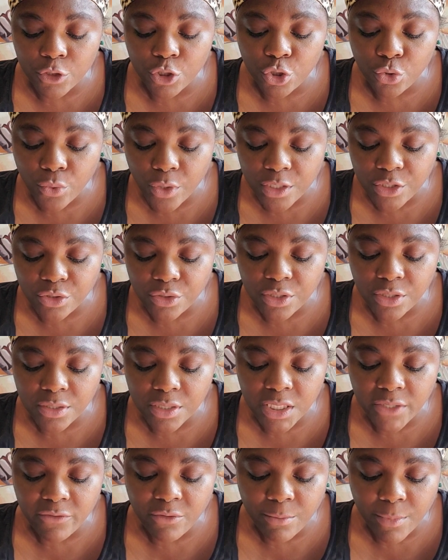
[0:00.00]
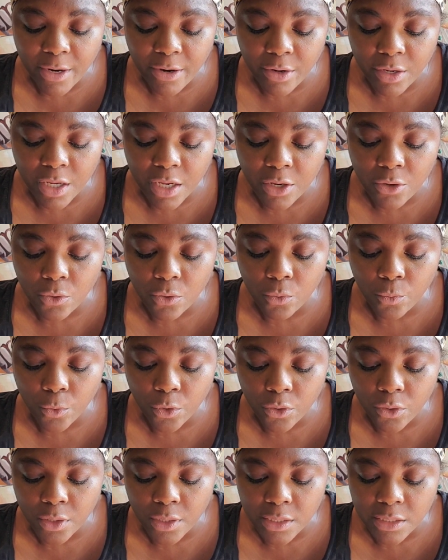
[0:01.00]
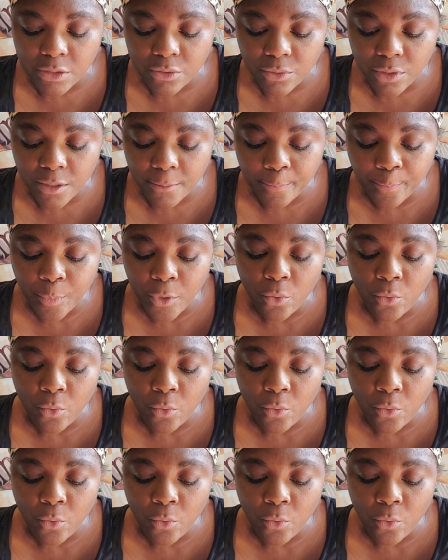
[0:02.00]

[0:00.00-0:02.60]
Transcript: 200 years of American or world history,